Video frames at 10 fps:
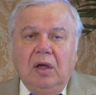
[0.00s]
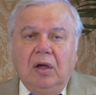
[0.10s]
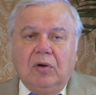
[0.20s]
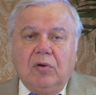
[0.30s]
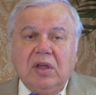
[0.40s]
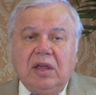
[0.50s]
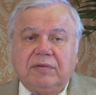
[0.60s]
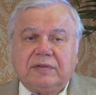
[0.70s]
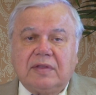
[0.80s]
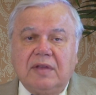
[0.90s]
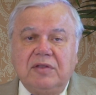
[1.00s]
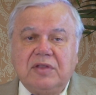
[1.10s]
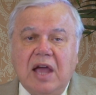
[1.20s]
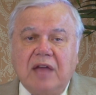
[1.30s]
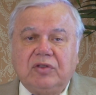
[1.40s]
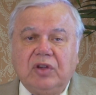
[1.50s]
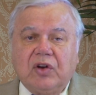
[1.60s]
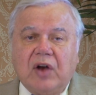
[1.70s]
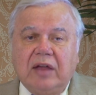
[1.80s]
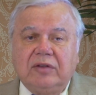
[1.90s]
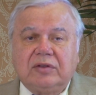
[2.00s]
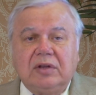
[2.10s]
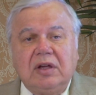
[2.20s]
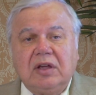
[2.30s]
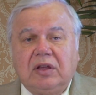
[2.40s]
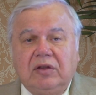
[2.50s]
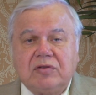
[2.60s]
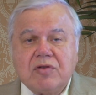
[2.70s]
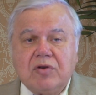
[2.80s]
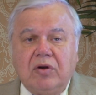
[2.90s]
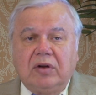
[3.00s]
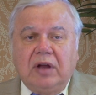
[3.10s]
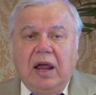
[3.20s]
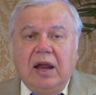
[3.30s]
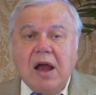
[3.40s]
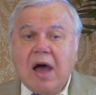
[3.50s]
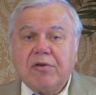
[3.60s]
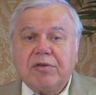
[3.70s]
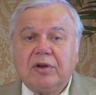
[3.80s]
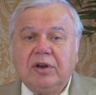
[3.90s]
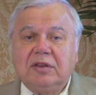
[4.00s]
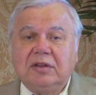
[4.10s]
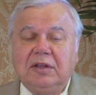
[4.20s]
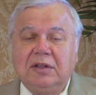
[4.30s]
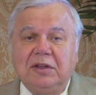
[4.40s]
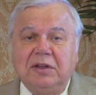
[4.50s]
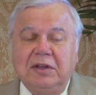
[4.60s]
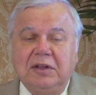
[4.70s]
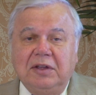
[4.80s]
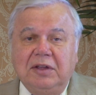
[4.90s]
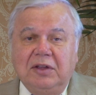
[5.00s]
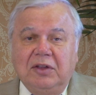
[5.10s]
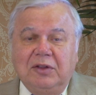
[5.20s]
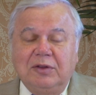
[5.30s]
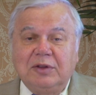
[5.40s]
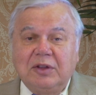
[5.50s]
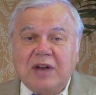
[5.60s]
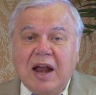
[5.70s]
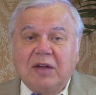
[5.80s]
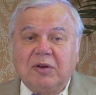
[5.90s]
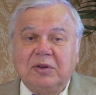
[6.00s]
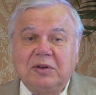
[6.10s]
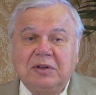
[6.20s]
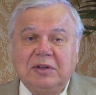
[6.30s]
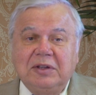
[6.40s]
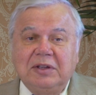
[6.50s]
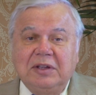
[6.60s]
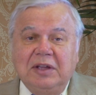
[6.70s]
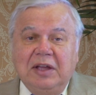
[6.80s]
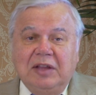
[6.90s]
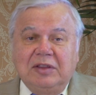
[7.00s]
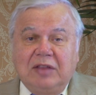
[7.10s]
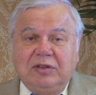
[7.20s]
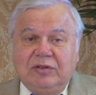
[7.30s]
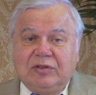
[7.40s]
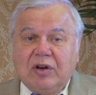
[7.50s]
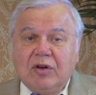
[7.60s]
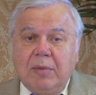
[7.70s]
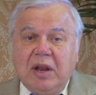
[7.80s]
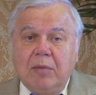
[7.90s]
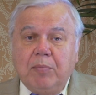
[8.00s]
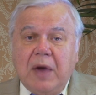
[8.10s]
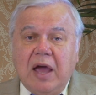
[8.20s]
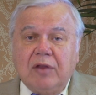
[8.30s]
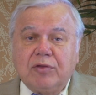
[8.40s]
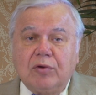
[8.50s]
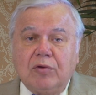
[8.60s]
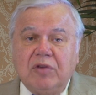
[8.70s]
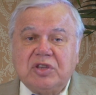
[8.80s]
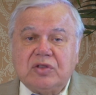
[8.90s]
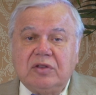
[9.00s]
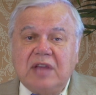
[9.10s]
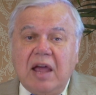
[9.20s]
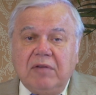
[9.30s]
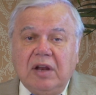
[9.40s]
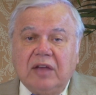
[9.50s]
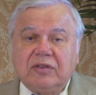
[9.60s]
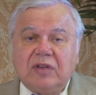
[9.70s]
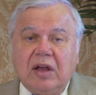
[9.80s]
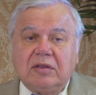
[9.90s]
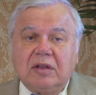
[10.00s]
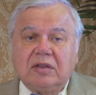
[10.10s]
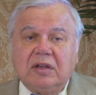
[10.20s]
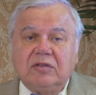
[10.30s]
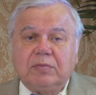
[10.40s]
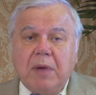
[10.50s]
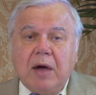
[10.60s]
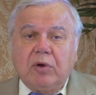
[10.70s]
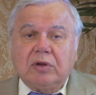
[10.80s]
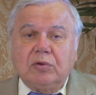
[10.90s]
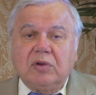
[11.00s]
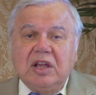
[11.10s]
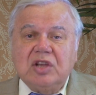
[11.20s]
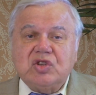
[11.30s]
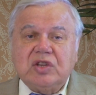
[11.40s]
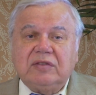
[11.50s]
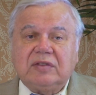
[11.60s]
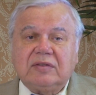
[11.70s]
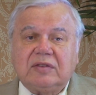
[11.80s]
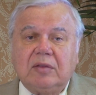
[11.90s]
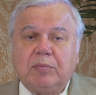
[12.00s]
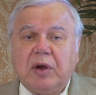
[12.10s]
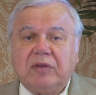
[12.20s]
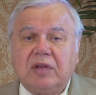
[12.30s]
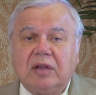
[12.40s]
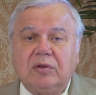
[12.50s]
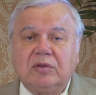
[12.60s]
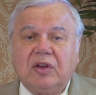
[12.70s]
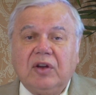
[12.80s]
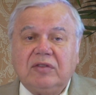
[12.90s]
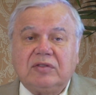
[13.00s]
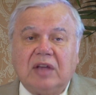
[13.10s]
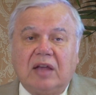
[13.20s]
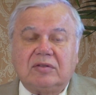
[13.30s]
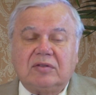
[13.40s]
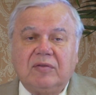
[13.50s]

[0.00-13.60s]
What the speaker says: Who gives the Antichrist his throne and authority? The dragon. That is the Roman Empire through which the devil exerted his power to kill Jesus and persecute Christians.